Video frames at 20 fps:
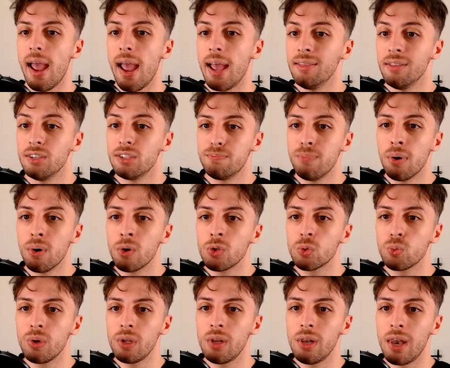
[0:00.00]
and this
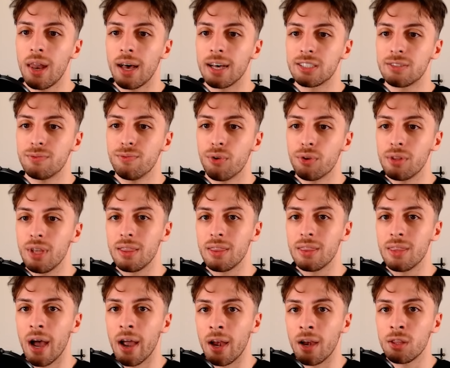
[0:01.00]
bonus will last for the
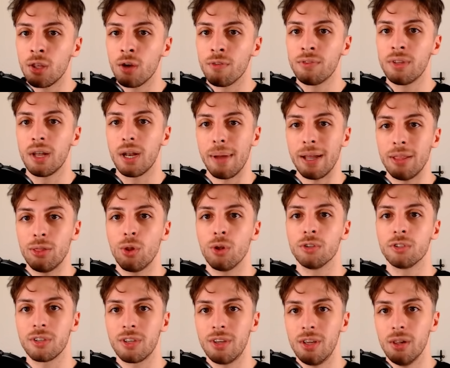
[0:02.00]
entirety of the
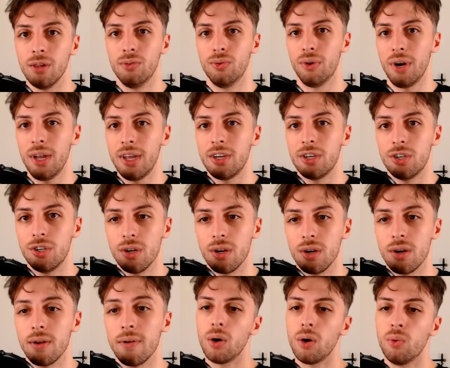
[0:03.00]
elemental skill
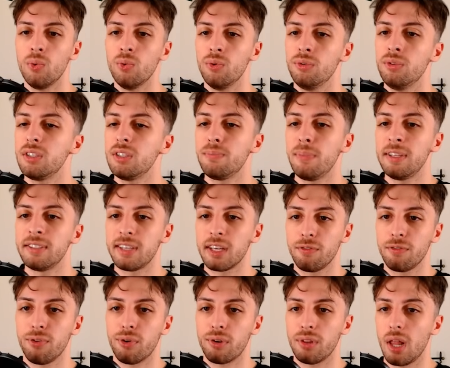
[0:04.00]
duration. So this means
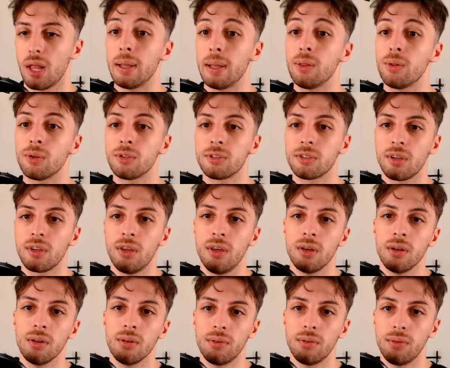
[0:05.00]
that for the elemental
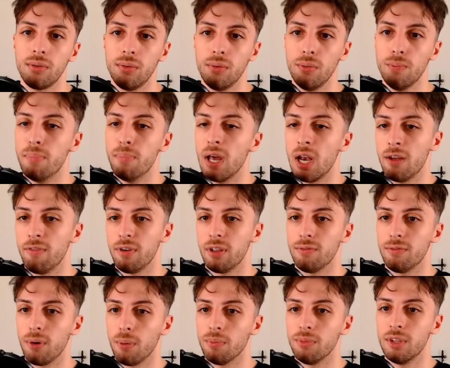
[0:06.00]
skill to
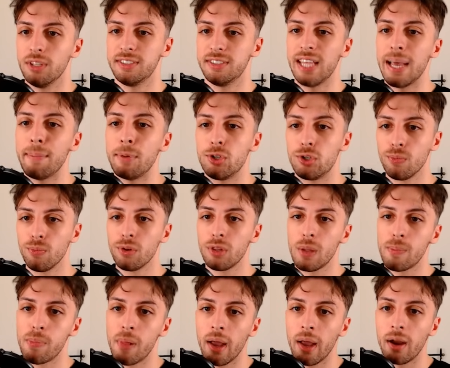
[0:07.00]
benefit from this damage
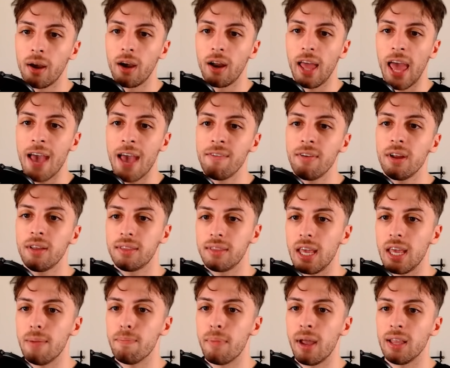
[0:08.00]
multiplier, every
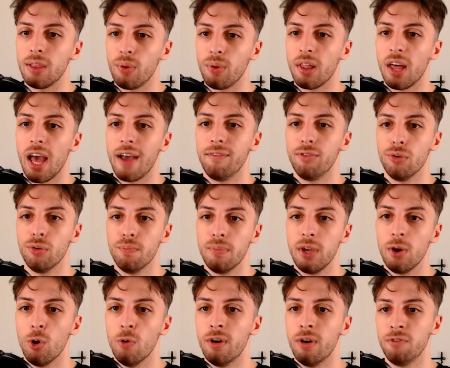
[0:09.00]
teammate will have to
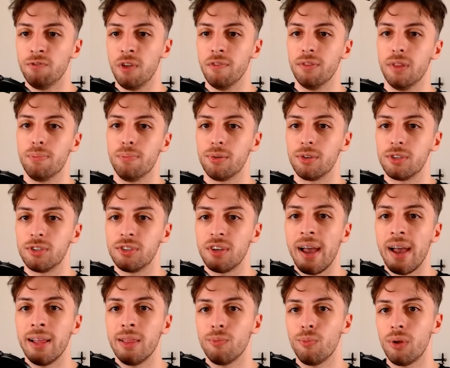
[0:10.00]
be over
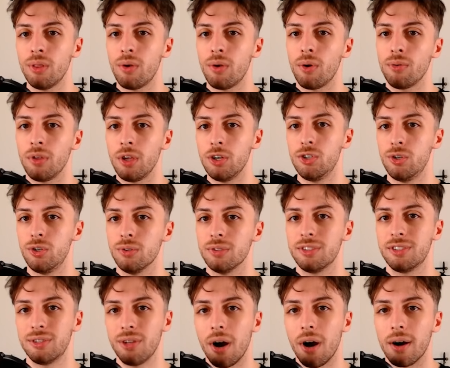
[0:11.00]
50% when the
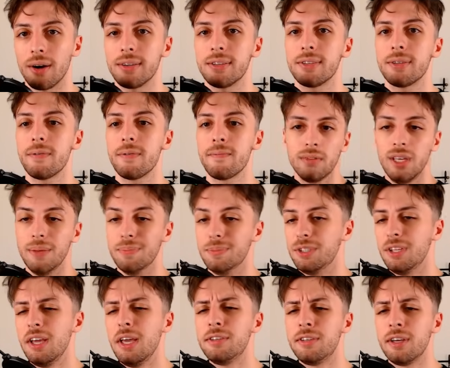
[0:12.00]
rotation starts.
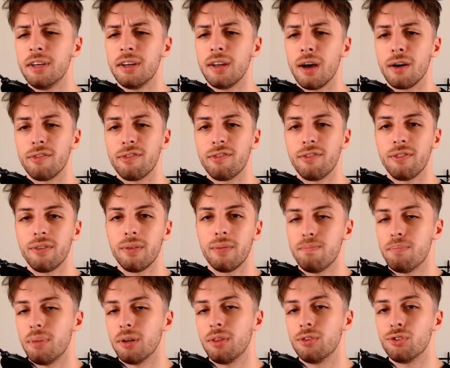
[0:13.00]
Seems easy enough,
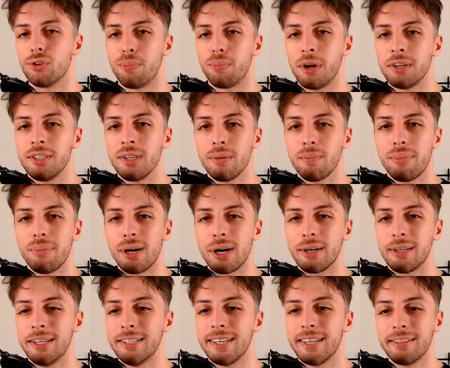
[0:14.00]
but the surprising
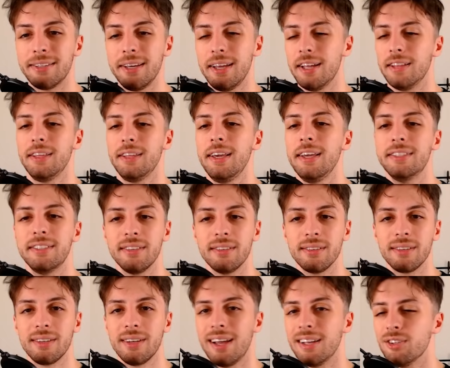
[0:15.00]
part is that it
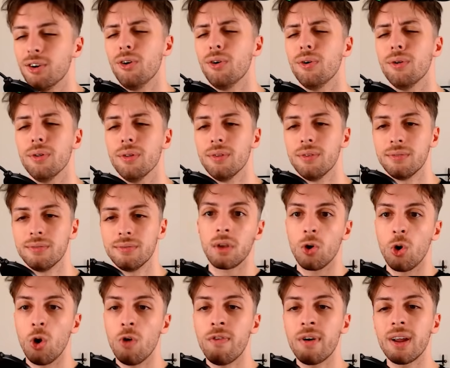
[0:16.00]
isn't at all.
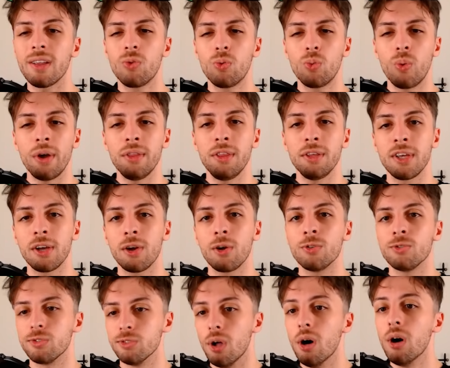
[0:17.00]
Over a 20
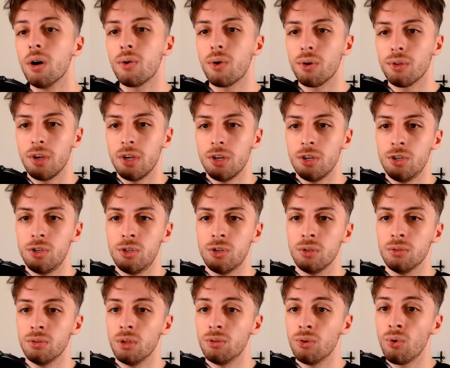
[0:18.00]
seconds long
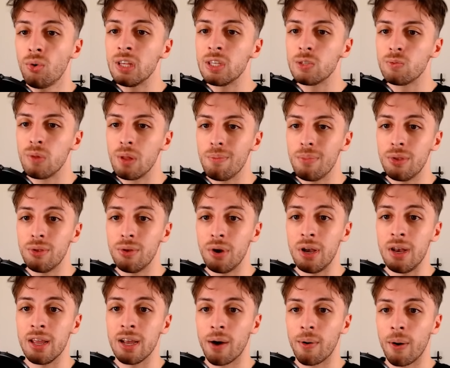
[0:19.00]
rotation, the turrets will be
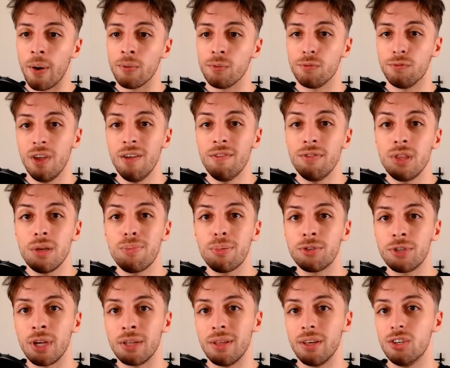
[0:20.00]
draining around
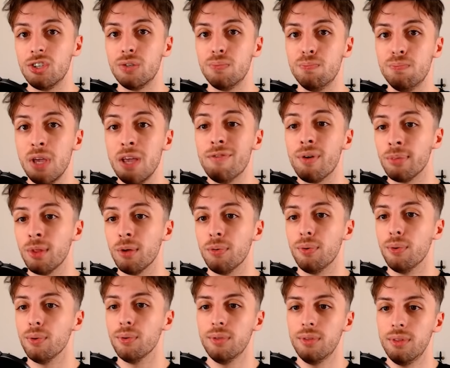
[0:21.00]
50% HP from the
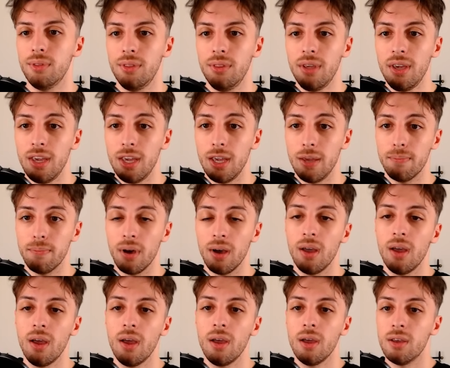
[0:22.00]
whole team.
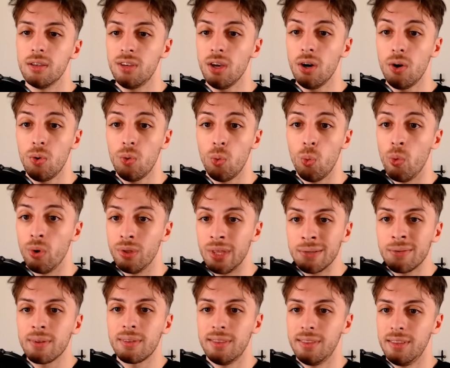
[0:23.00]
So,
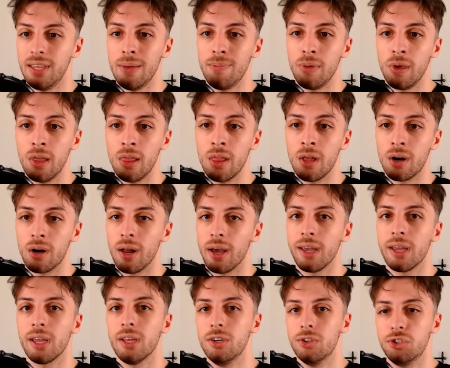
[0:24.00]
without a team healer
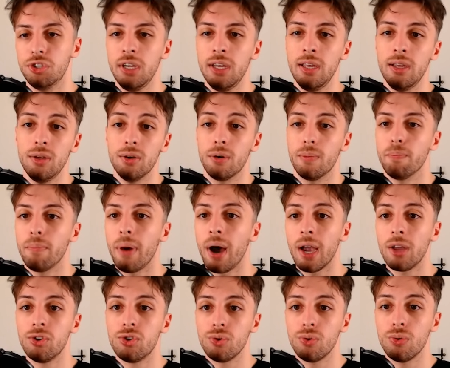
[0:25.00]
like Jin or
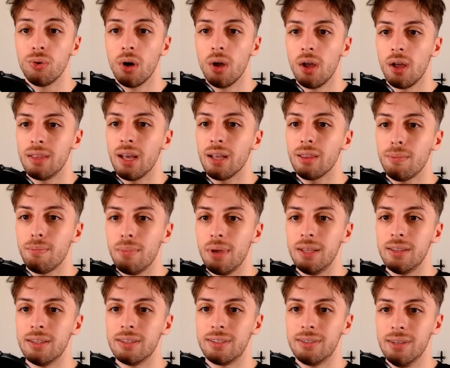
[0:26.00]
Baiju, that
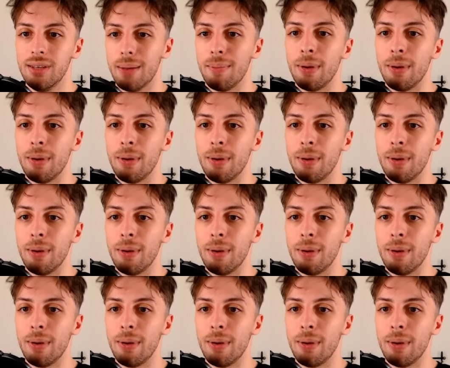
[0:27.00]
means the